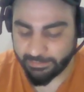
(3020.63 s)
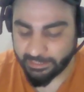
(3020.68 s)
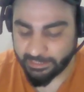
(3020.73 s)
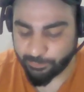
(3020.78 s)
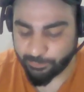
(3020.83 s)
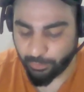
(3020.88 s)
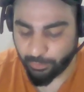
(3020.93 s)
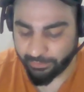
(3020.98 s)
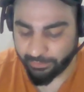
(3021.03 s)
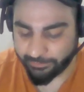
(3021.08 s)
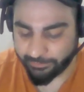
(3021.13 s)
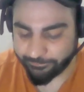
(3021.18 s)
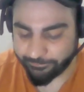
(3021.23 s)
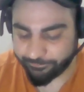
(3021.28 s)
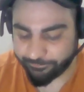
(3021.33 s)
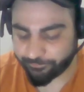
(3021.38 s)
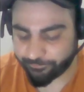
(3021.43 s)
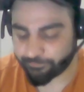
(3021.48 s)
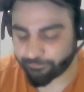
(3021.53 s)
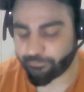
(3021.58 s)
point,
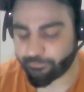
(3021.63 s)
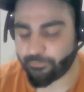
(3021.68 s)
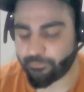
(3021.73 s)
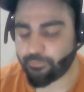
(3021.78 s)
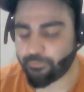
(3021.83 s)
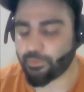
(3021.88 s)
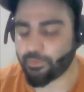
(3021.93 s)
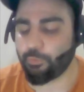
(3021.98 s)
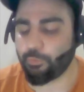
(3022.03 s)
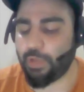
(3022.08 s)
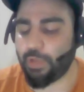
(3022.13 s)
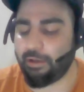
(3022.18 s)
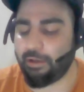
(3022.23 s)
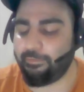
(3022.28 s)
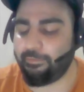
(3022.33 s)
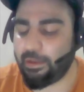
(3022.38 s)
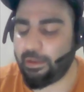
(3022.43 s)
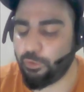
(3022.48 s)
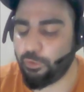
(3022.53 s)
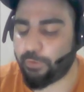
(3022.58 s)
we have
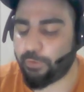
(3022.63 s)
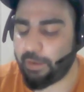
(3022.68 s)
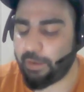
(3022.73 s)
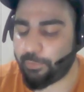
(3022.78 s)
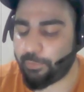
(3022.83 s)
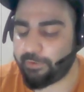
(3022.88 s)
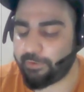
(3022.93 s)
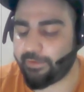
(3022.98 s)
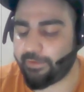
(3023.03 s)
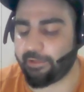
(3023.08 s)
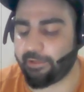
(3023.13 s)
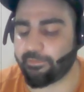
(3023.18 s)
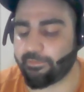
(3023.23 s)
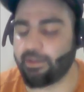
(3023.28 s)
value 5.5.